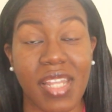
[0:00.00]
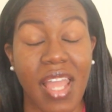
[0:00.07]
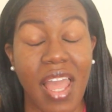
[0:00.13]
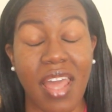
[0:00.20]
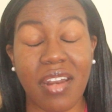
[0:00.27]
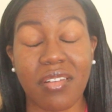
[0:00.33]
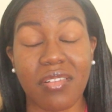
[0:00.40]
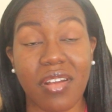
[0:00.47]

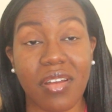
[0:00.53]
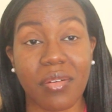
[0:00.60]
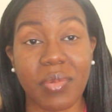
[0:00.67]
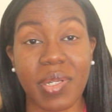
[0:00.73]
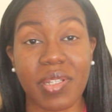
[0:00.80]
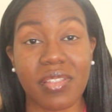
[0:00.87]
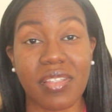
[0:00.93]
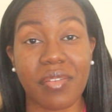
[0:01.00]
I don't know.
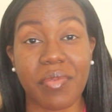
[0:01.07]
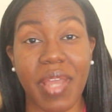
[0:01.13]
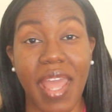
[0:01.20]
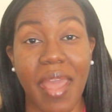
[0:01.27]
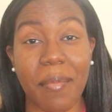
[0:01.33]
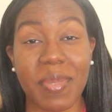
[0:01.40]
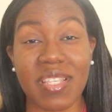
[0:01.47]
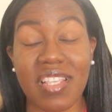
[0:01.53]
We'll see what
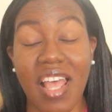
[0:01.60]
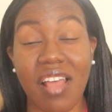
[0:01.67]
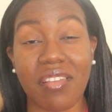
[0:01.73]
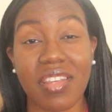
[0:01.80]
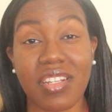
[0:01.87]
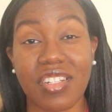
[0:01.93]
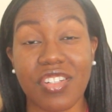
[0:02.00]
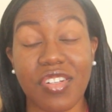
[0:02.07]
happens.
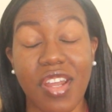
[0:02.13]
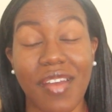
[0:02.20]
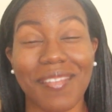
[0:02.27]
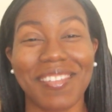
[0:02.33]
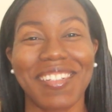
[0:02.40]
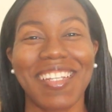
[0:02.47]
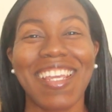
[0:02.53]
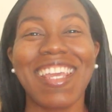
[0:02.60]
I'll let you
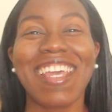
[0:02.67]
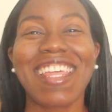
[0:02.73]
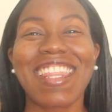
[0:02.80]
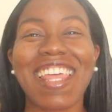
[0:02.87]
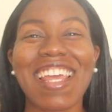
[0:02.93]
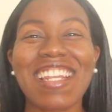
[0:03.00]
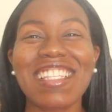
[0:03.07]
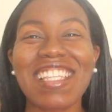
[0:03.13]
know.
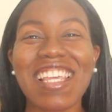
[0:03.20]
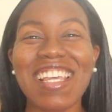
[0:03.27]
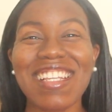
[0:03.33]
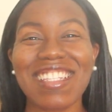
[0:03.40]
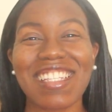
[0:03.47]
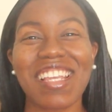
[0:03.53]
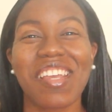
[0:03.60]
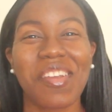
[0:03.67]
That is
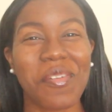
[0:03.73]
it.